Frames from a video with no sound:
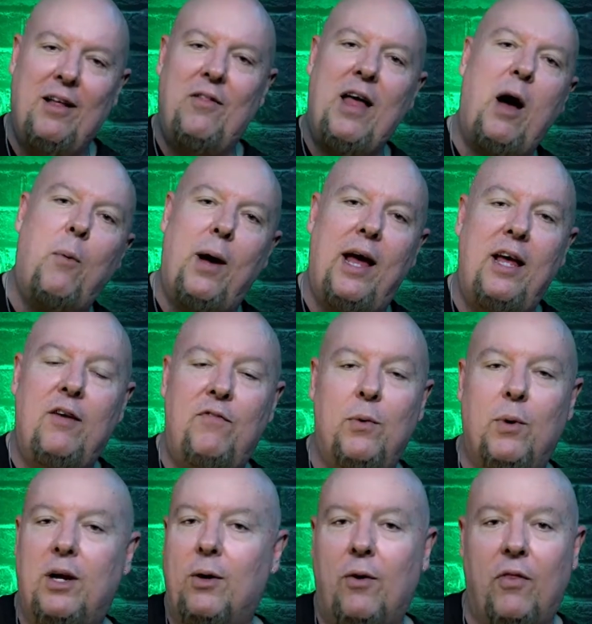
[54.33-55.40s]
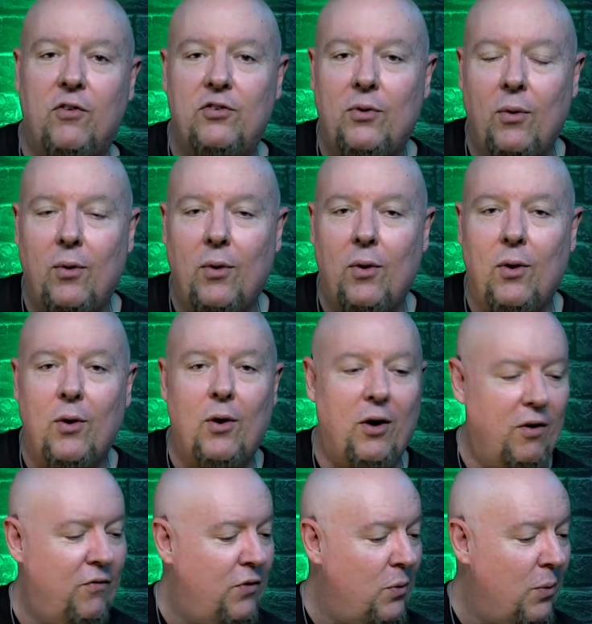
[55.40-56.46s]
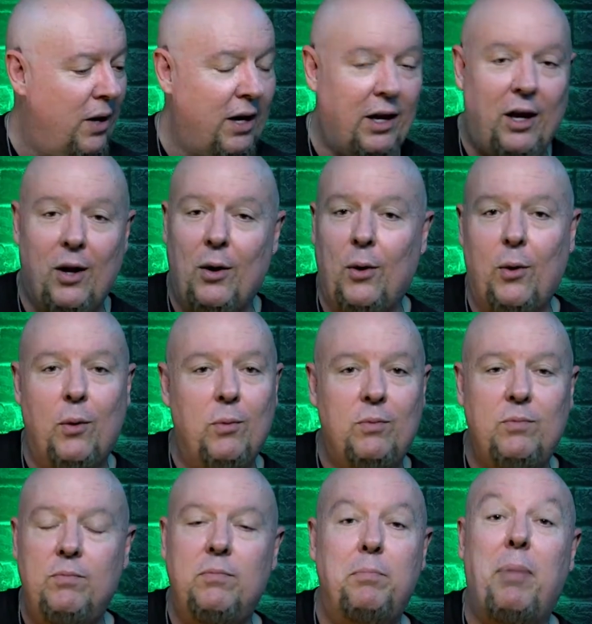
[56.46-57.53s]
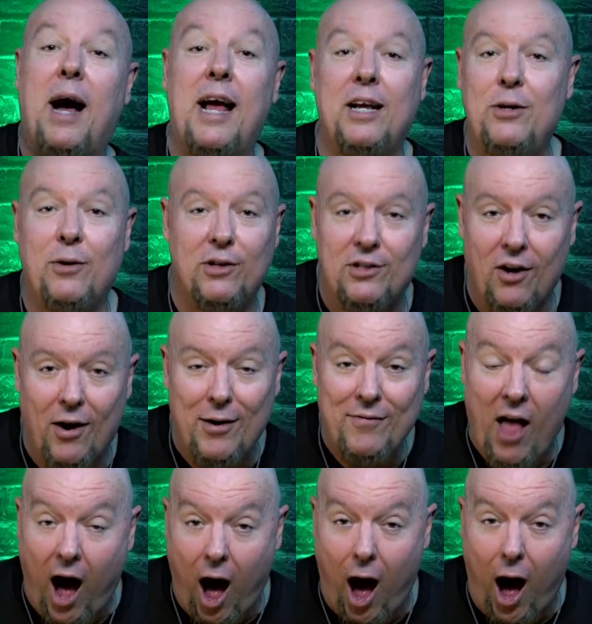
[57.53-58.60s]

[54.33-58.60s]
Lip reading: That way, if you want to go to the store or if you want to go buy a new guitar,